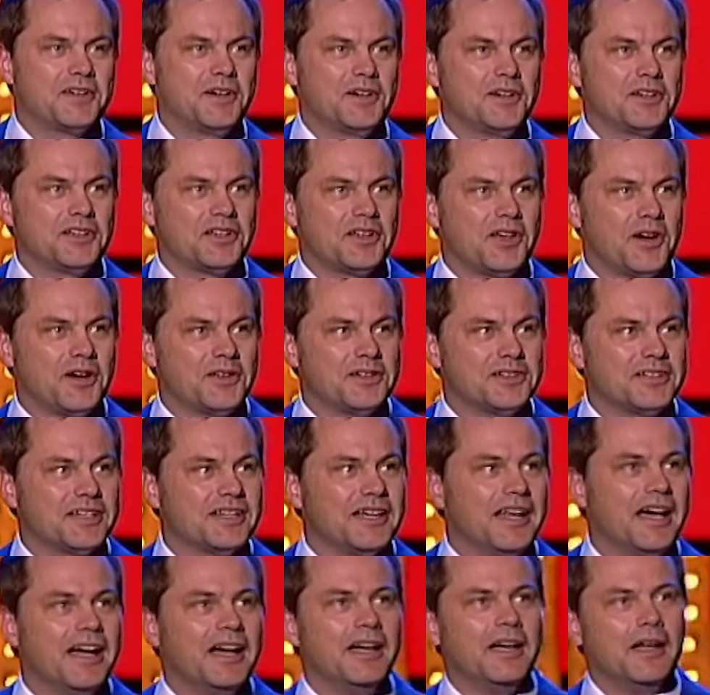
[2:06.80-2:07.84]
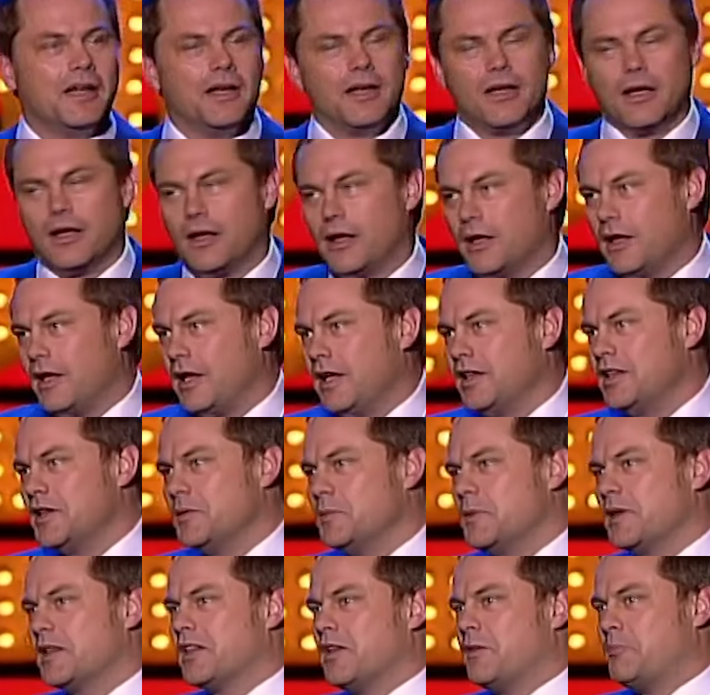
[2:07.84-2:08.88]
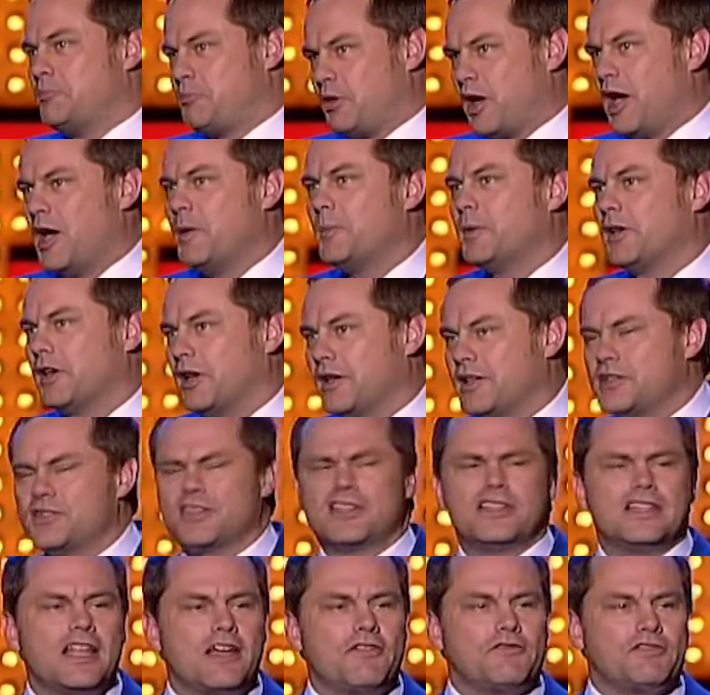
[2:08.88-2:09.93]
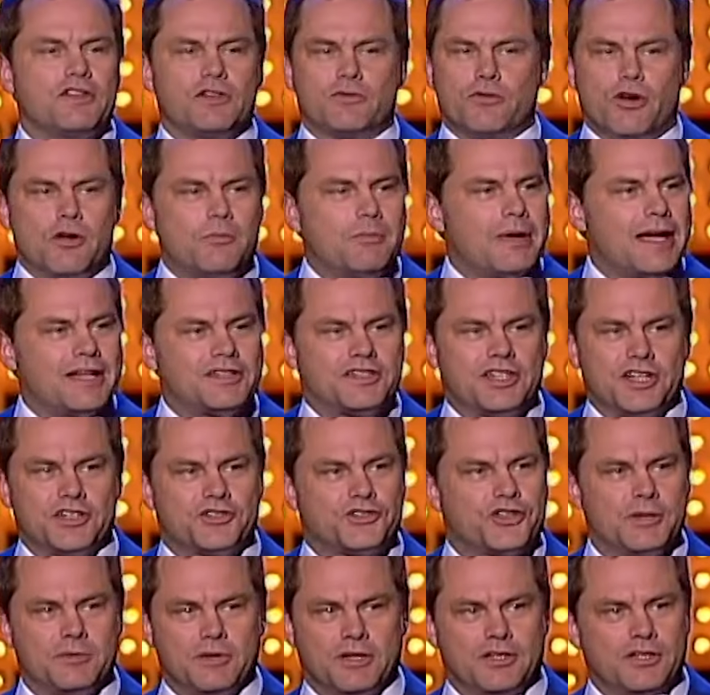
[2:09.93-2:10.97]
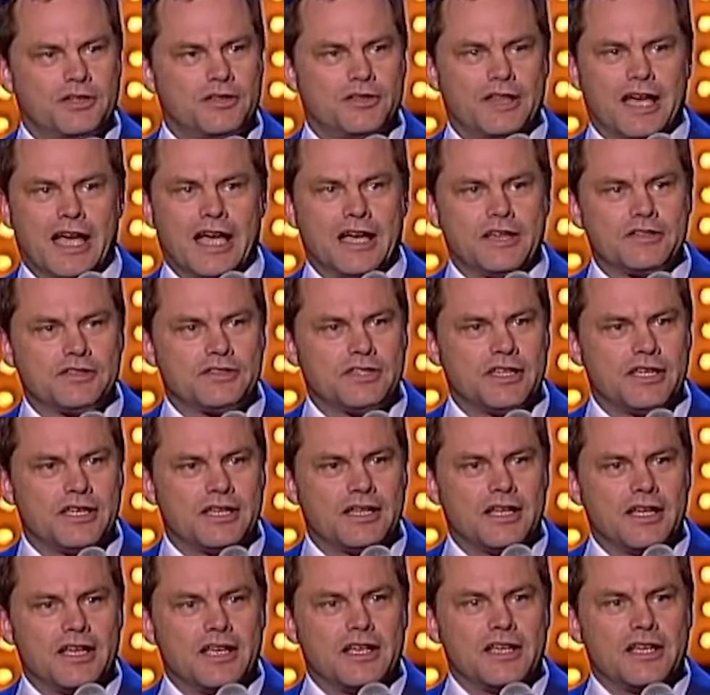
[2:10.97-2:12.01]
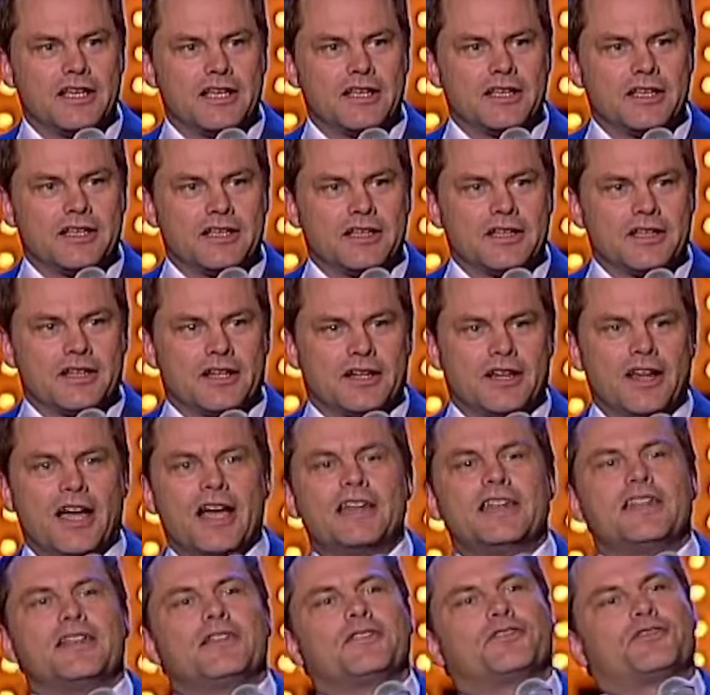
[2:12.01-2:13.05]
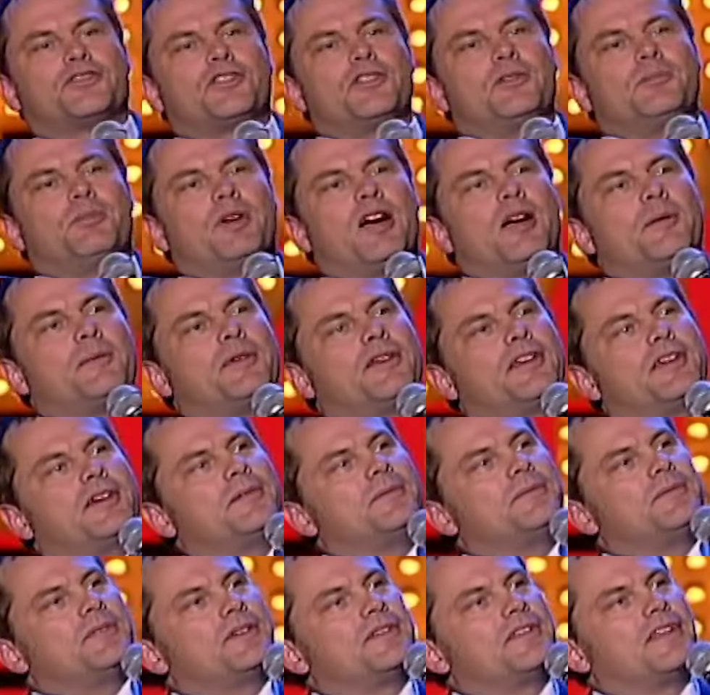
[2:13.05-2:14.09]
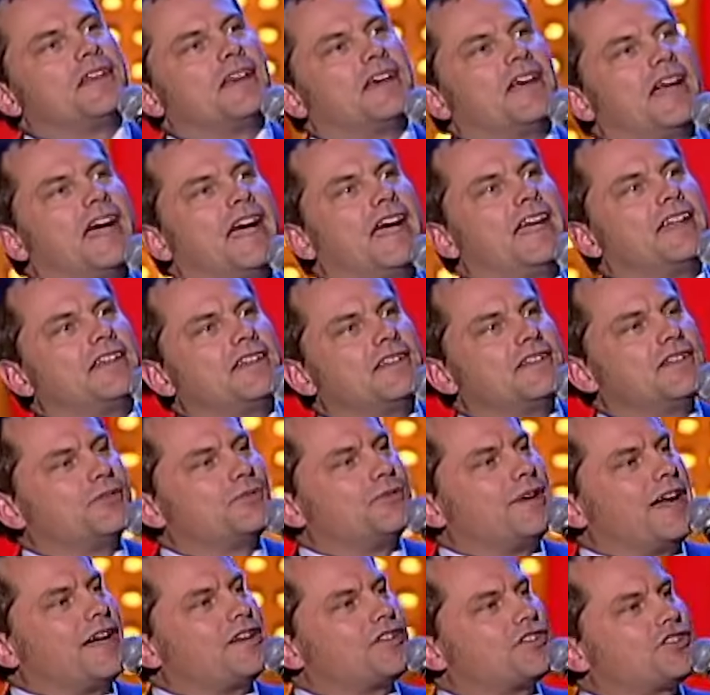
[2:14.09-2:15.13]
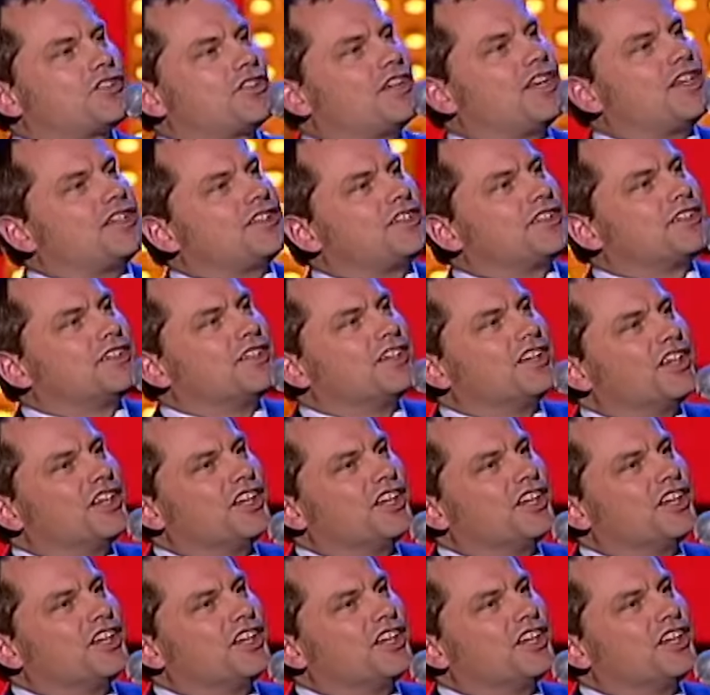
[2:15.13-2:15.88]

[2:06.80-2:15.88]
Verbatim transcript: they've got a gondola in the middle of Birmingham. It was a lovely romantic trip to do that, isn't it? Gliding through Birmingham with your hand in the rat shit. oh,